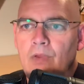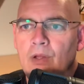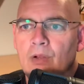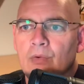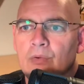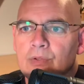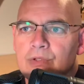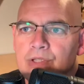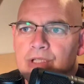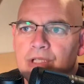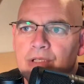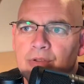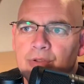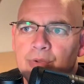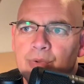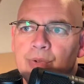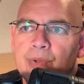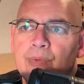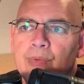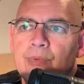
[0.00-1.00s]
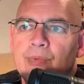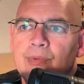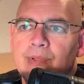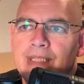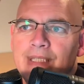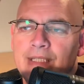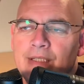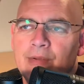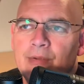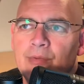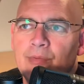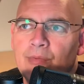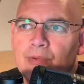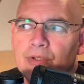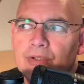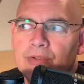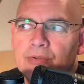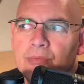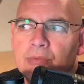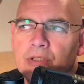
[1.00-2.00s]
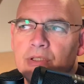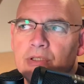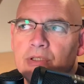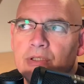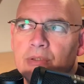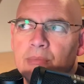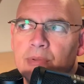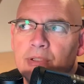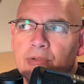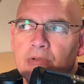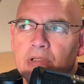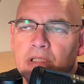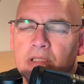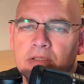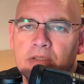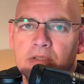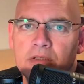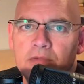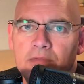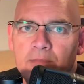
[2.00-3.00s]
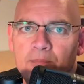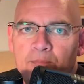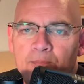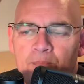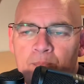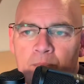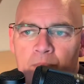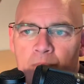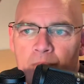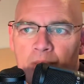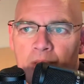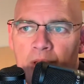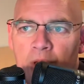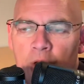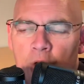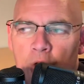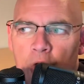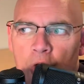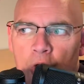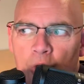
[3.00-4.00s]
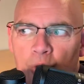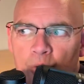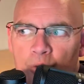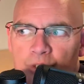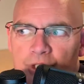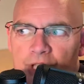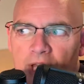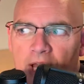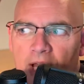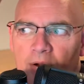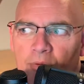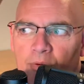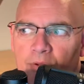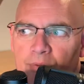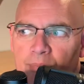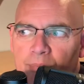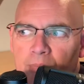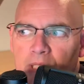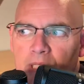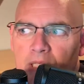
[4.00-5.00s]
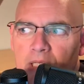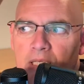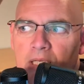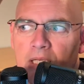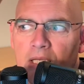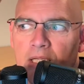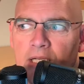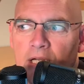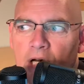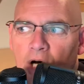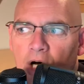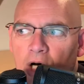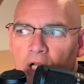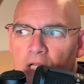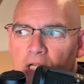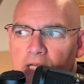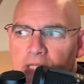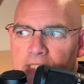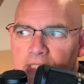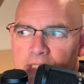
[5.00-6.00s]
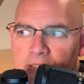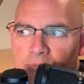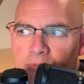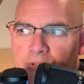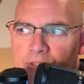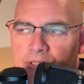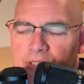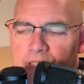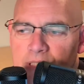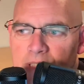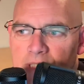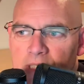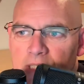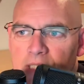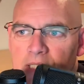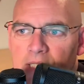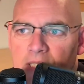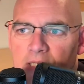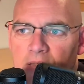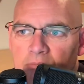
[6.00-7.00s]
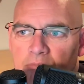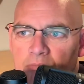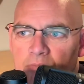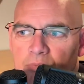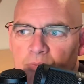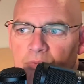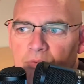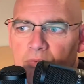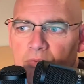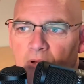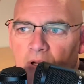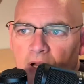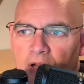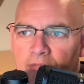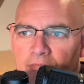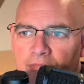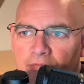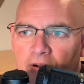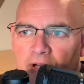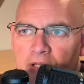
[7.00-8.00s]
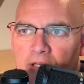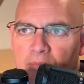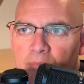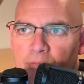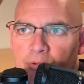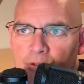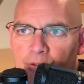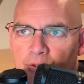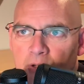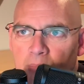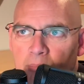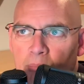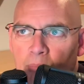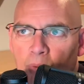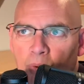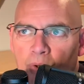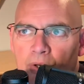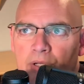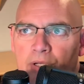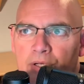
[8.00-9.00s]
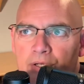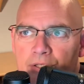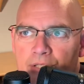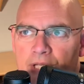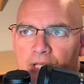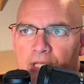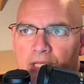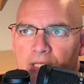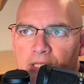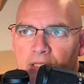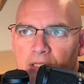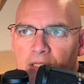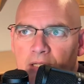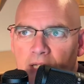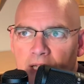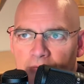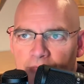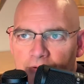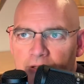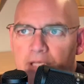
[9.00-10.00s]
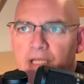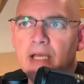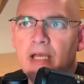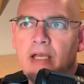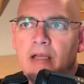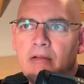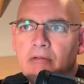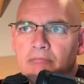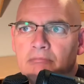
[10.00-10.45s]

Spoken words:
I won't say who it was, but it could have been a relative, who sat with me, and all I did was say that I find Trump more entertaining every day.